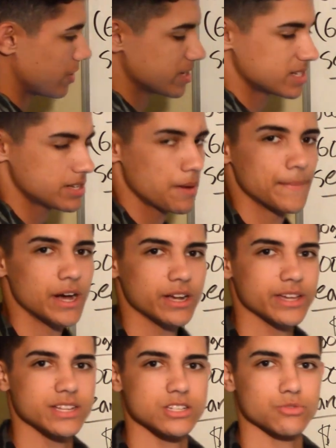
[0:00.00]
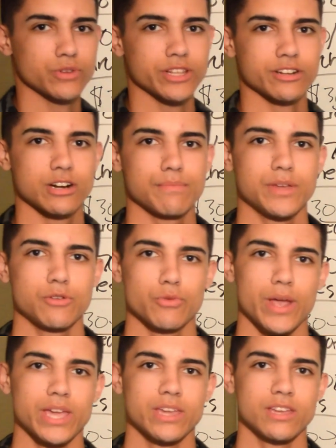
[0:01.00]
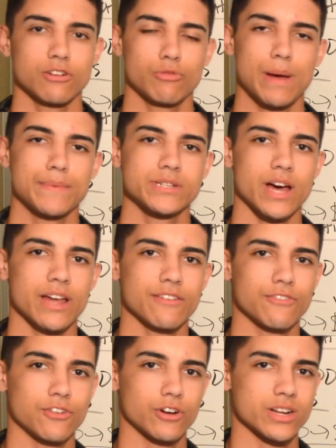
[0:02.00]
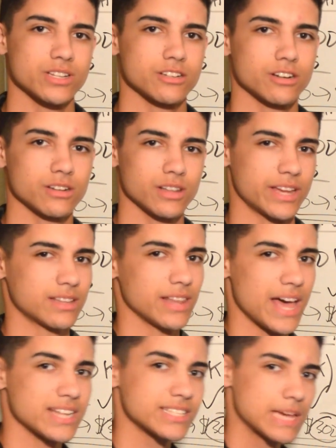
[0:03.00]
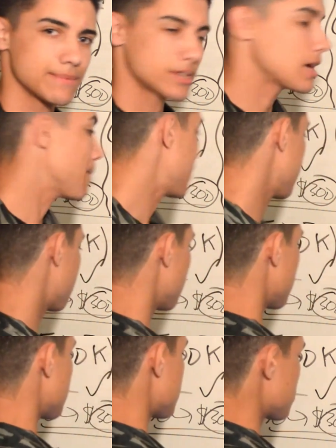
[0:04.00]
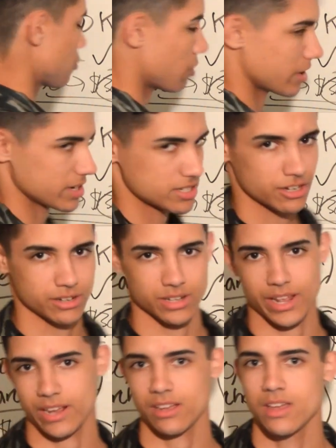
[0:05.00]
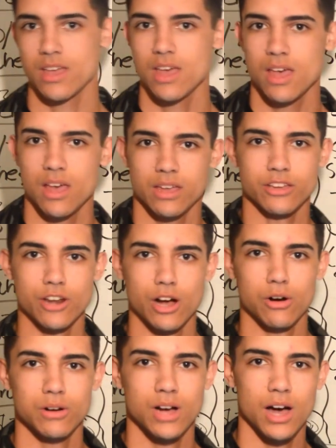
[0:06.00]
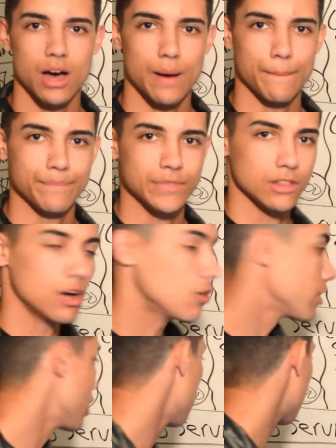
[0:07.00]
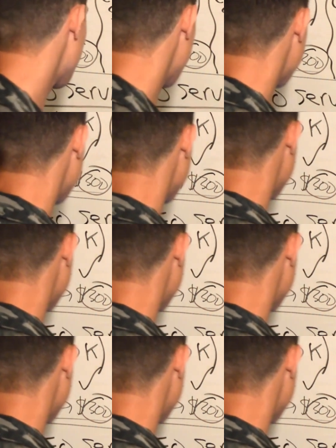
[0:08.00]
is humongous, whether it be ranking a website for a certain like landscaping company first, or a certain like, you know, logo company